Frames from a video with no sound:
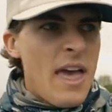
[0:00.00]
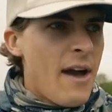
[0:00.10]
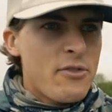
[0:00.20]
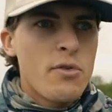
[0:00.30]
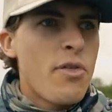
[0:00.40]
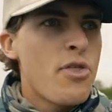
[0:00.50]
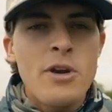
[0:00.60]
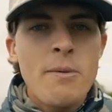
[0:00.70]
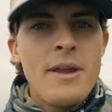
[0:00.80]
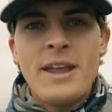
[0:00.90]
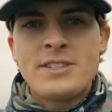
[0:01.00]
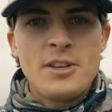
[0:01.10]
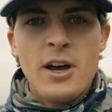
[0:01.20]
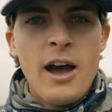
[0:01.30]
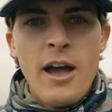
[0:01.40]
after 30
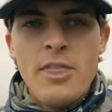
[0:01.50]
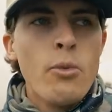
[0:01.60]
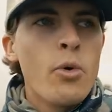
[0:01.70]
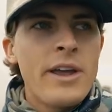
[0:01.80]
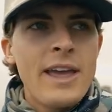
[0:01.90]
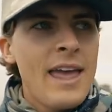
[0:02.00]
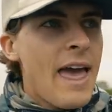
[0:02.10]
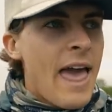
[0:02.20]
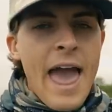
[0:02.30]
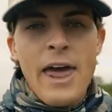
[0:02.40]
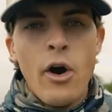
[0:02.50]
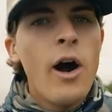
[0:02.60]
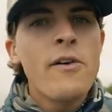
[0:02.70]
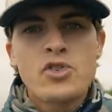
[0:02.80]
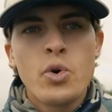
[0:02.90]
minutes uh, in the morning, head
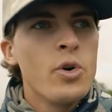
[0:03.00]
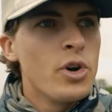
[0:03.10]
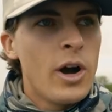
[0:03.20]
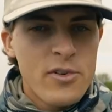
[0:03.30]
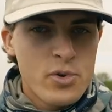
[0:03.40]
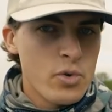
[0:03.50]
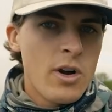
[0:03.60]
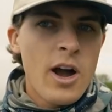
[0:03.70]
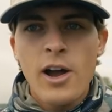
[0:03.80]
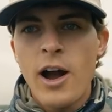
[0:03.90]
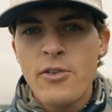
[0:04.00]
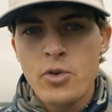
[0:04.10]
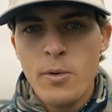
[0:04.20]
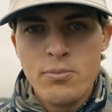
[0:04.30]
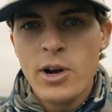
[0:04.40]
offshore to offshore rock,
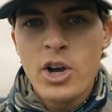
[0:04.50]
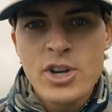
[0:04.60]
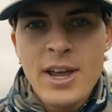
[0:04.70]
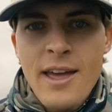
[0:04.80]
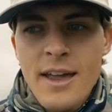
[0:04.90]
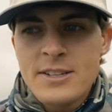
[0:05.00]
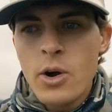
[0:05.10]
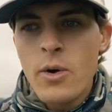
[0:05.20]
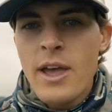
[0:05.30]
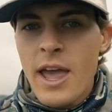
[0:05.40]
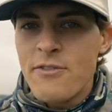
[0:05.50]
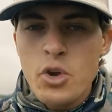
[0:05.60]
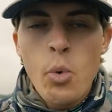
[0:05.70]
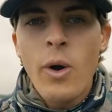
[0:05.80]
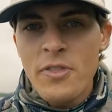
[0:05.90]
offshore brush. And so if
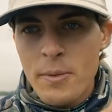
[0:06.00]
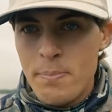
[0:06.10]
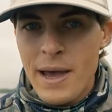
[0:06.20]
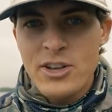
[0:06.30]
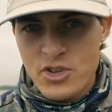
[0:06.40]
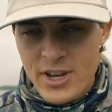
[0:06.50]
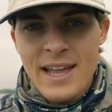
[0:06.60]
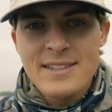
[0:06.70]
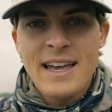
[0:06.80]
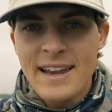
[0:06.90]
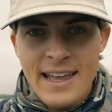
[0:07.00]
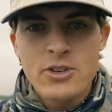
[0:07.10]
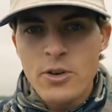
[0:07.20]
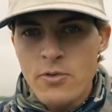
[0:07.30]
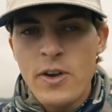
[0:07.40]
you want the best chance at
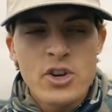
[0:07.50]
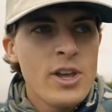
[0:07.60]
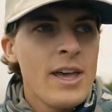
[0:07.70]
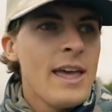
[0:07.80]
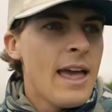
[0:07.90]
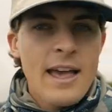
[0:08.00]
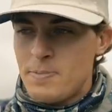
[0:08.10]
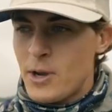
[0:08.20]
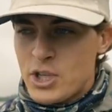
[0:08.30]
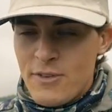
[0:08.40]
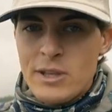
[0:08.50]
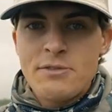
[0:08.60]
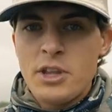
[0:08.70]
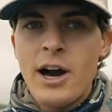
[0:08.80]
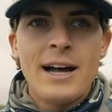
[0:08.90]
catching fish, especially if you
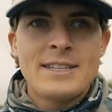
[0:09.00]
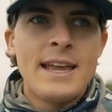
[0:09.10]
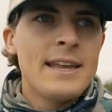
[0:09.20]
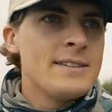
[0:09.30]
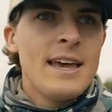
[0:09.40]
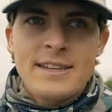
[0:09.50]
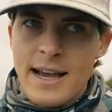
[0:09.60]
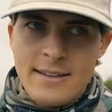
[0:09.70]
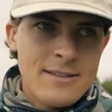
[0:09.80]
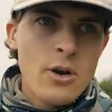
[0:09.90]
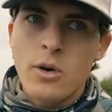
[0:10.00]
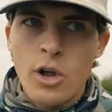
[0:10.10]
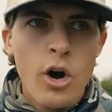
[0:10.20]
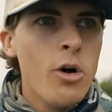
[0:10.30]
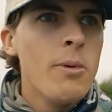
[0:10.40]
live in the hot states, Texas,
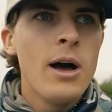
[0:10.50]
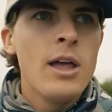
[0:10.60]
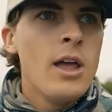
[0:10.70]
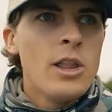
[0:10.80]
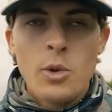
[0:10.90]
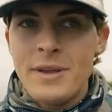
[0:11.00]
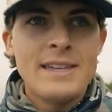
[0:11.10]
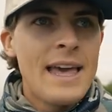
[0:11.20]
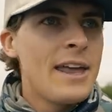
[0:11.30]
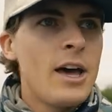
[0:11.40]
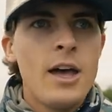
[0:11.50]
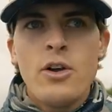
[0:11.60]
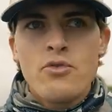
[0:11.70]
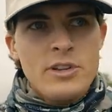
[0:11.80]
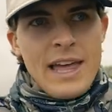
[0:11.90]
Oklahoma, Louisiana,
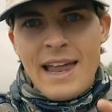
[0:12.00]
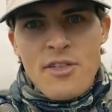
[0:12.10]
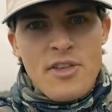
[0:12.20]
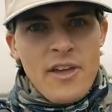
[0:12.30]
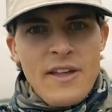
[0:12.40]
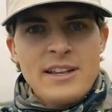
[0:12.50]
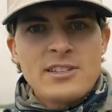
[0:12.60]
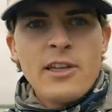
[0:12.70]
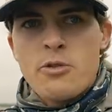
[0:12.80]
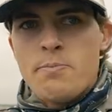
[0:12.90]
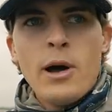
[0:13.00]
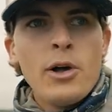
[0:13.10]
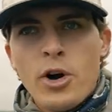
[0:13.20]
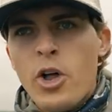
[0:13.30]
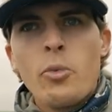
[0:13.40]
really anything in that southern
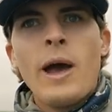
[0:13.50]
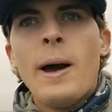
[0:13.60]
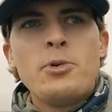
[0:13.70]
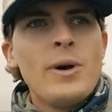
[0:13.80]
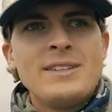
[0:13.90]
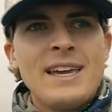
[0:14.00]
belt, all the way up to, I'd